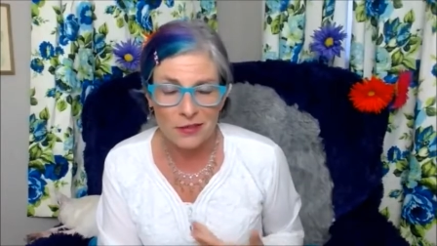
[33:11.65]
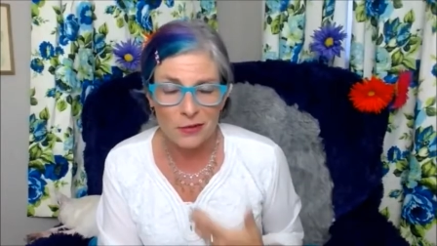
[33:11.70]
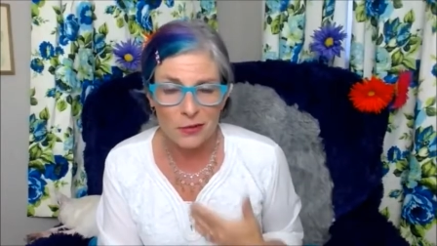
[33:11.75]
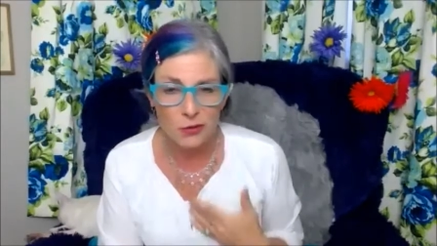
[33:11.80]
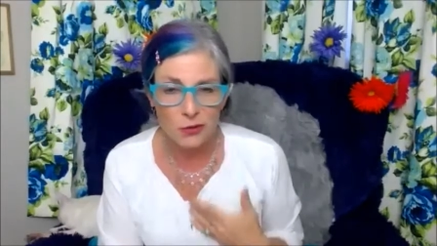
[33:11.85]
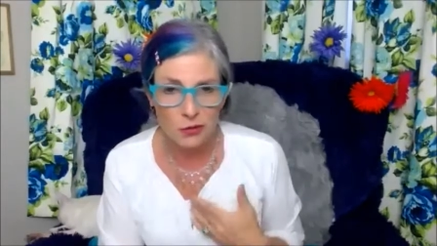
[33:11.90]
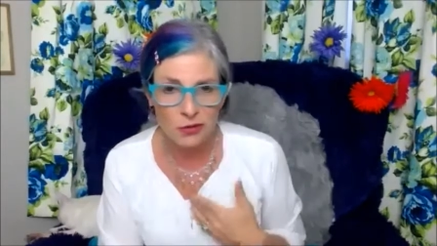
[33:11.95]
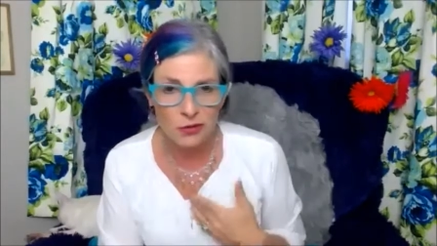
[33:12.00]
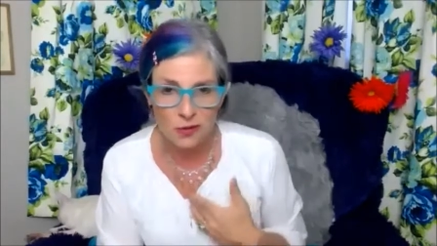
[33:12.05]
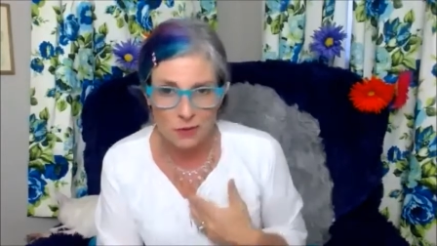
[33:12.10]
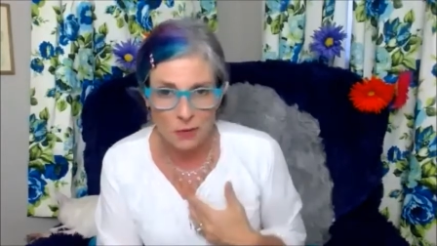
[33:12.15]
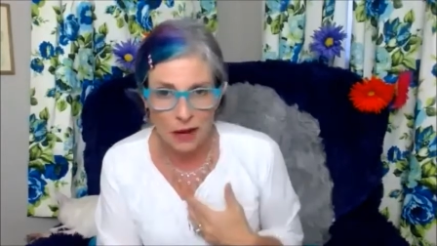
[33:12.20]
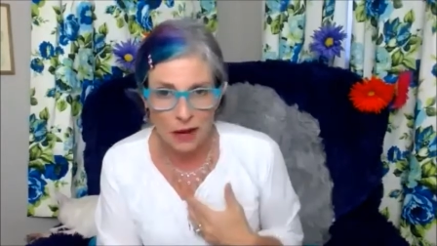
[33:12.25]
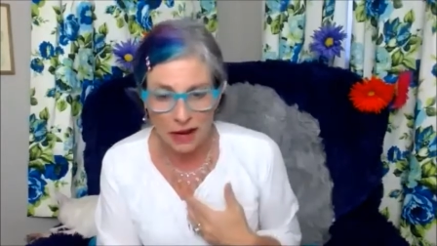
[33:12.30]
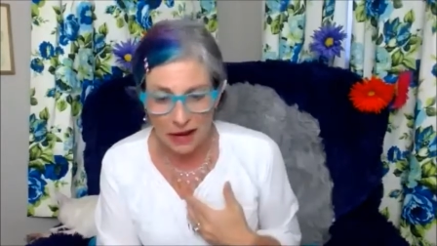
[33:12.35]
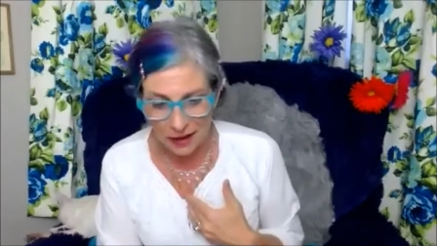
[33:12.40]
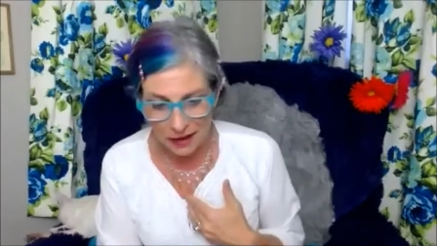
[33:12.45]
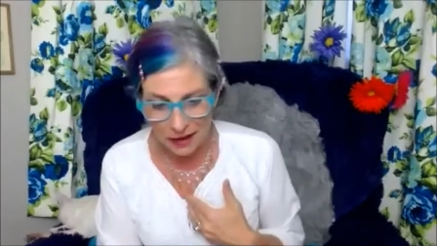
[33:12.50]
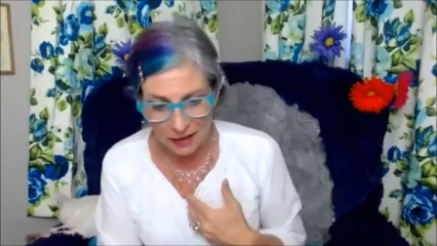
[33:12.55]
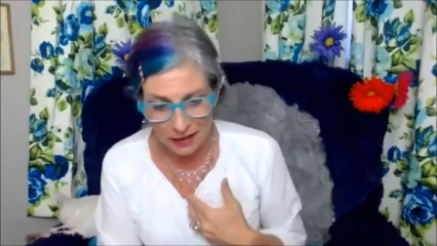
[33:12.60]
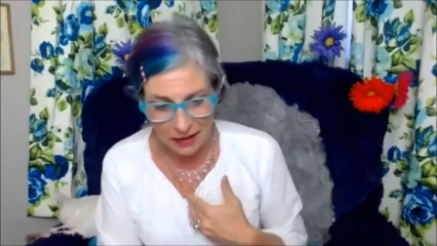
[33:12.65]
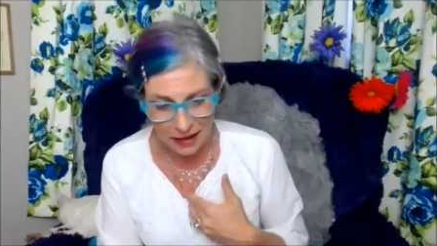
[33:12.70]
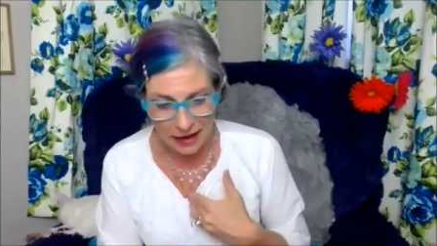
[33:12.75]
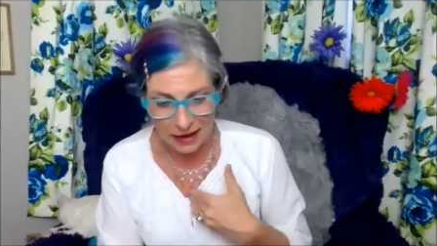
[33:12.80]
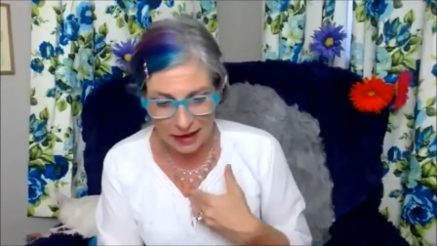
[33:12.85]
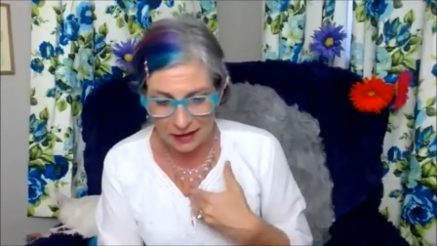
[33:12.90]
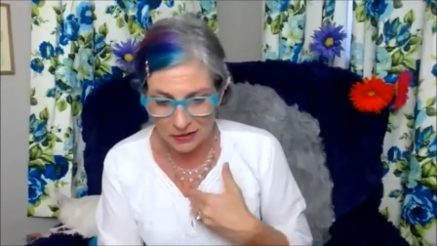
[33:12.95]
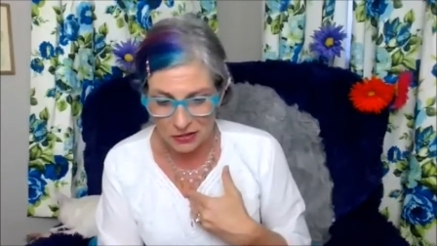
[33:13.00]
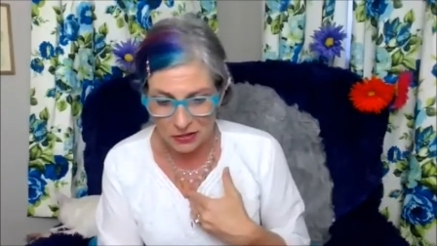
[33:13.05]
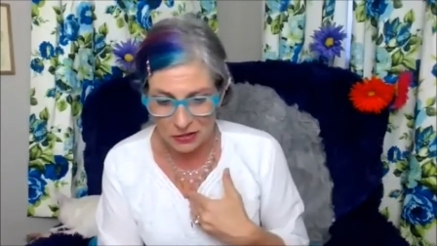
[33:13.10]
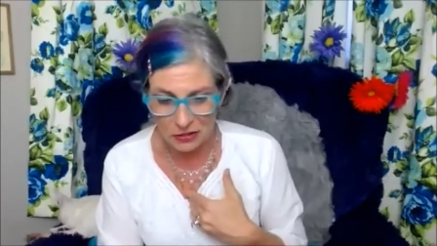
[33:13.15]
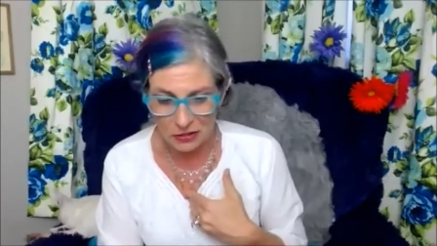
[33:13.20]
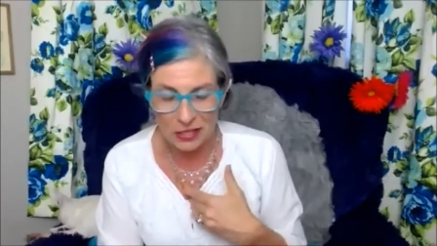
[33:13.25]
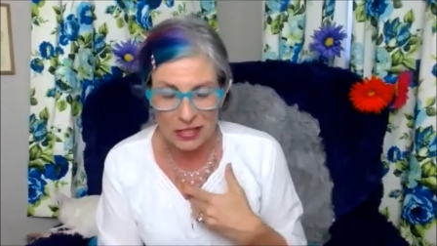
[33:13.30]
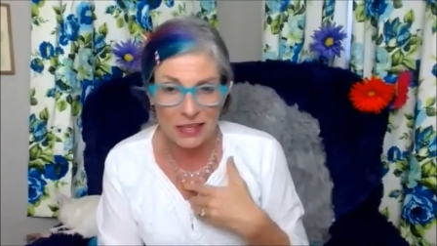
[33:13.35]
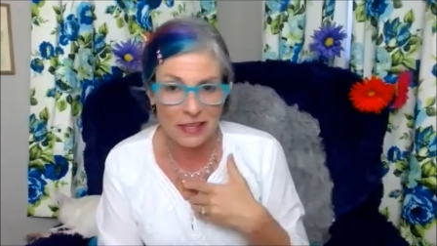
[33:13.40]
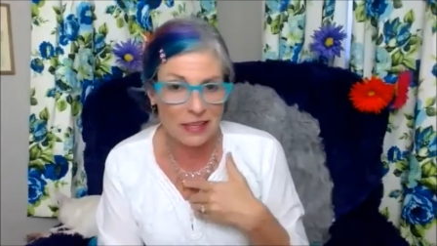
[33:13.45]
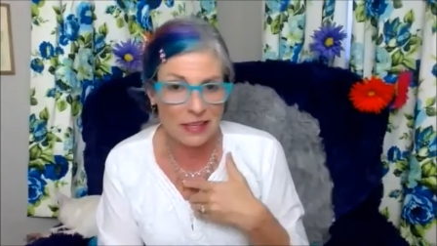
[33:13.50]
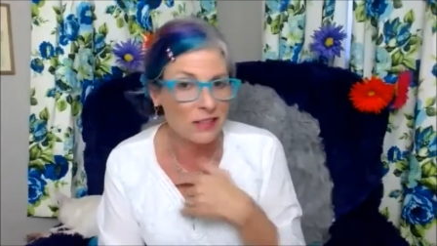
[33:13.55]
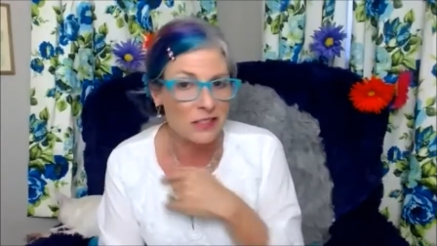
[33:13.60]
your smile
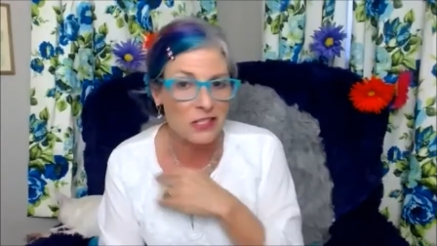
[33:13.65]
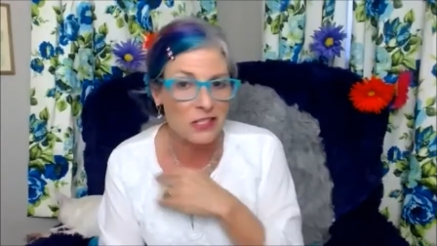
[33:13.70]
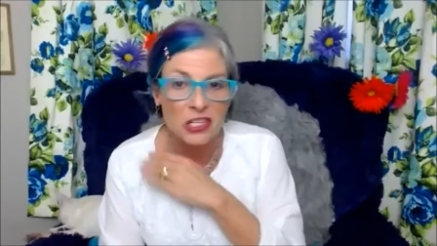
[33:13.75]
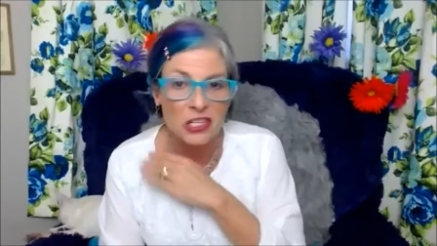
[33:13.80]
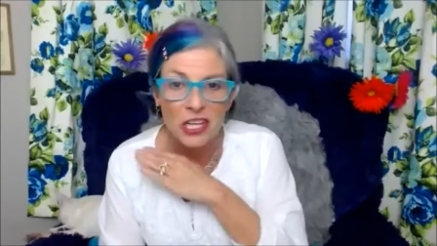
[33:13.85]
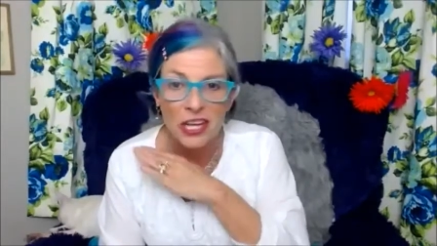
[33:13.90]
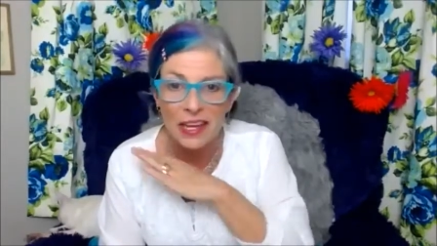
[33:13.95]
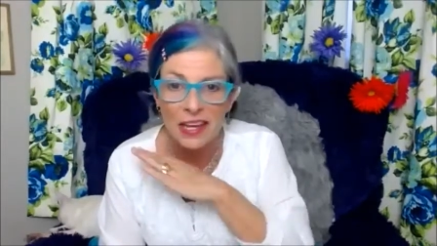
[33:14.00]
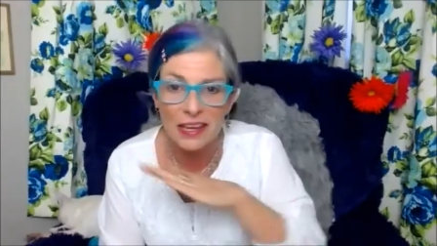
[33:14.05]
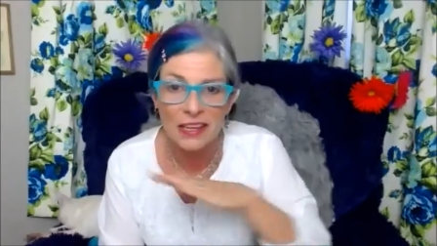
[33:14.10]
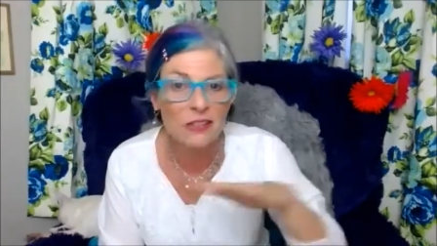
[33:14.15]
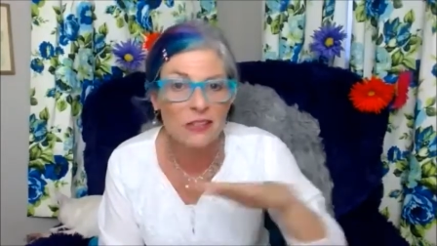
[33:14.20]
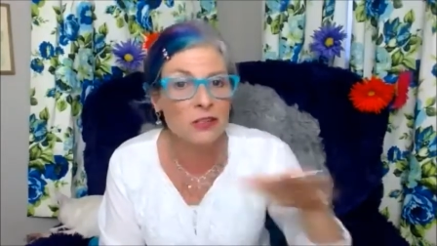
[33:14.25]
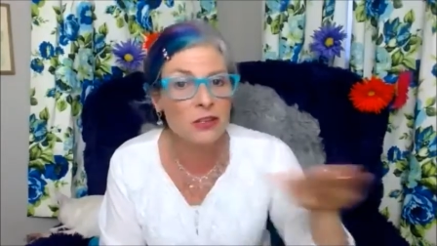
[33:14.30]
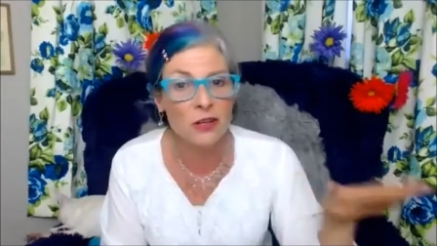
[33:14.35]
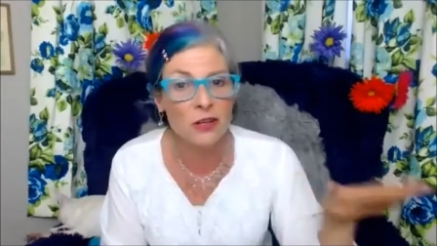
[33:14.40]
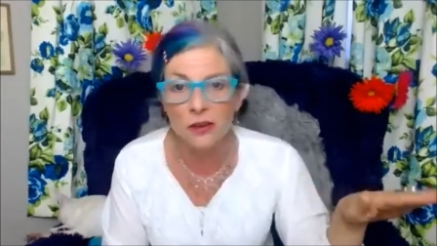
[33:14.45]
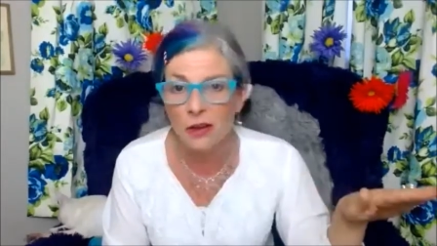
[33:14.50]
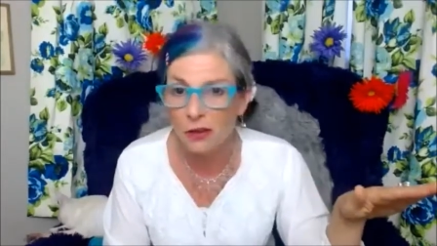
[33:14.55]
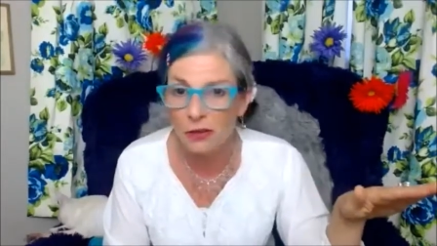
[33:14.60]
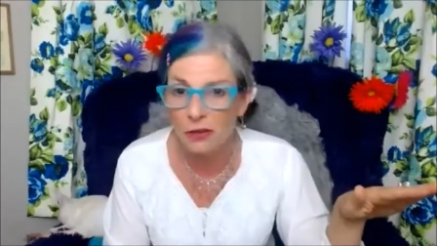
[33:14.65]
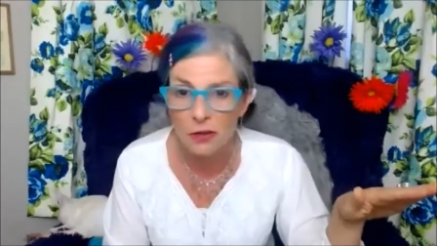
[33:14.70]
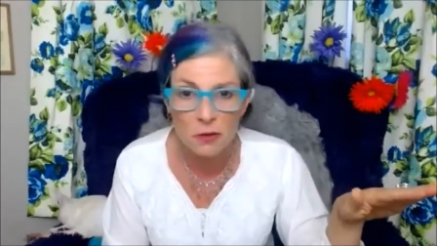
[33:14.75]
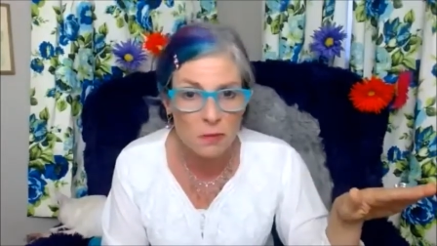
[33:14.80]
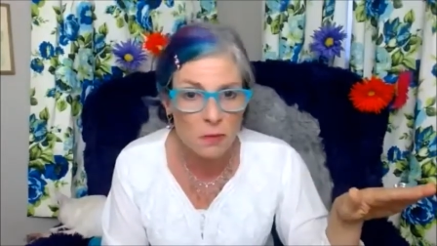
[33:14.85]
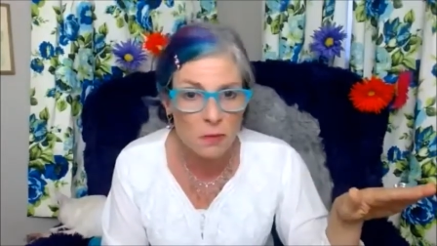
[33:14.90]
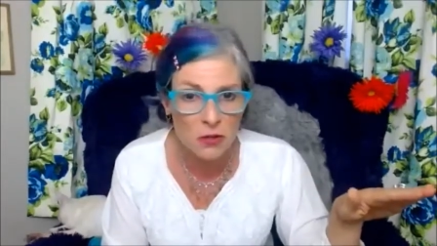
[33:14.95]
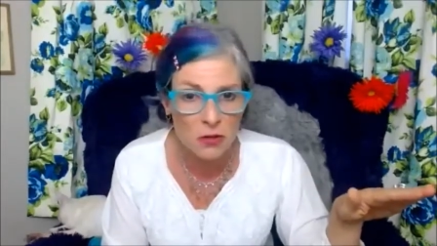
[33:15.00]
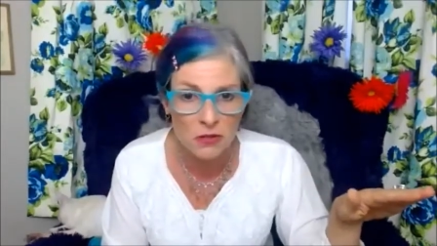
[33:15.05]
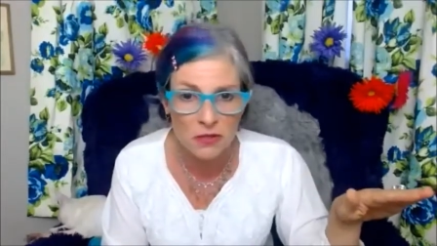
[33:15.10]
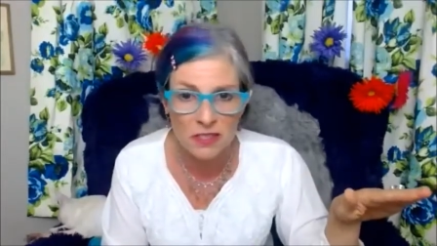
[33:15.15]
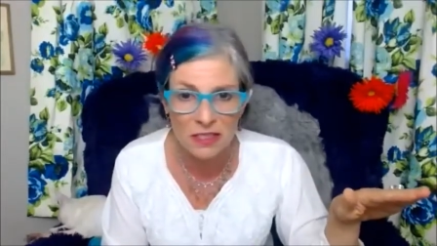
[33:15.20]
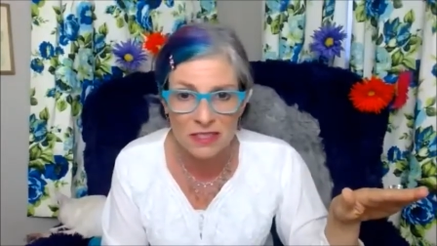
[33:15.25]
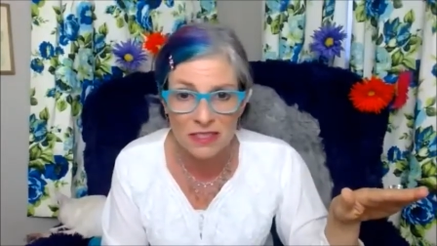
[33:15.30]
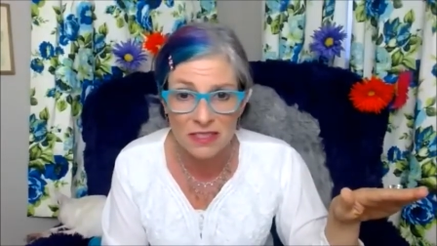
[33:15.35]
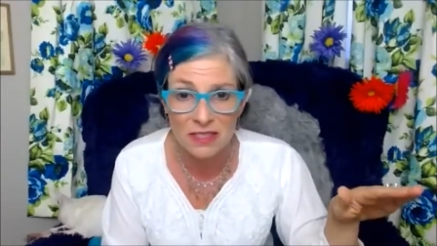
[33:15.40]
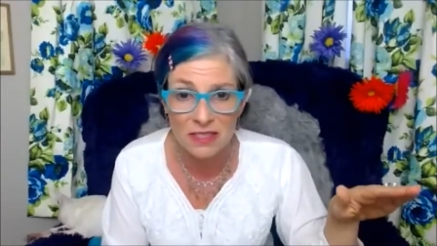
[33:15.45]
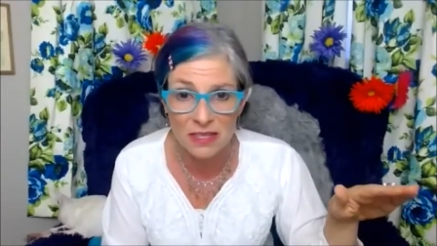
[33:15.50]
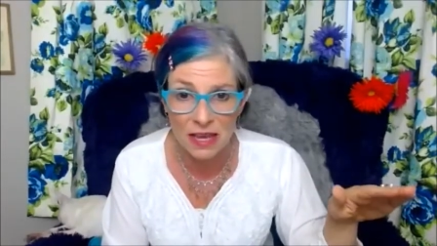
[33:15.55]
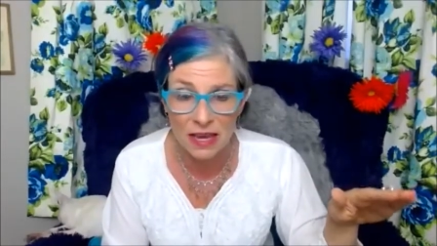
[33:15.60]
actually can change another
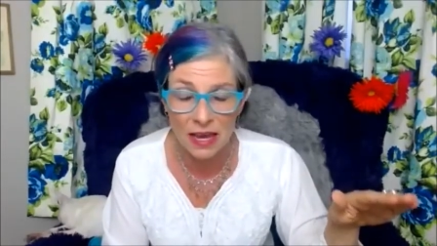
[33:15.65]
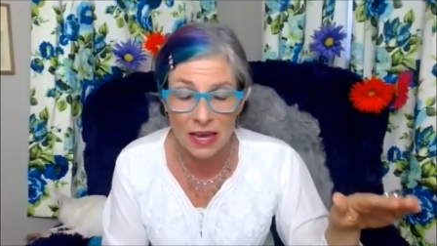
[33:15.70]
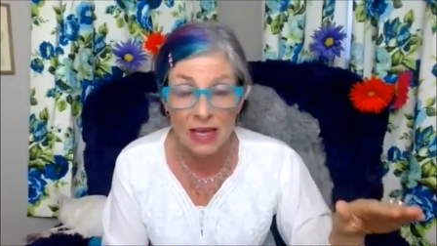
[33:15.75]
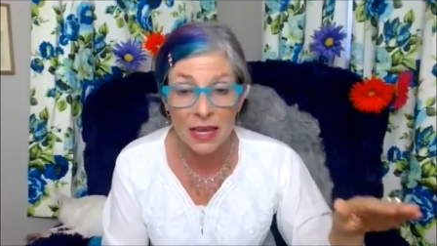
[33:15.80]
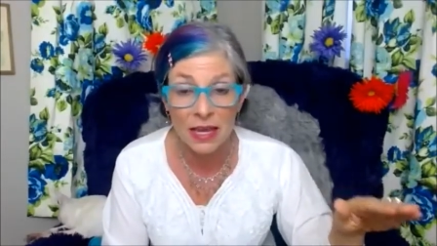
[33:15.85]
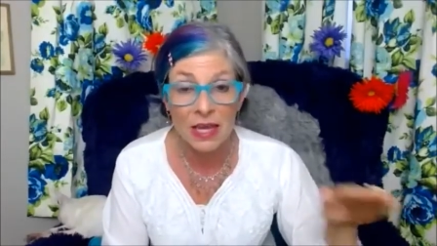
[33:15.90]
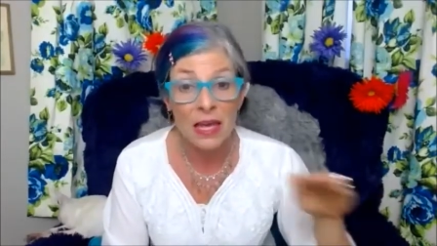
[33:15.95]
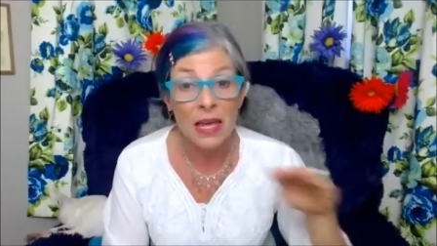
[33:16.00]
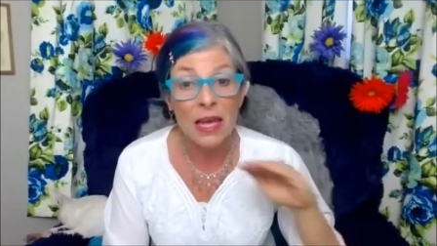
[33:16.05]
person's day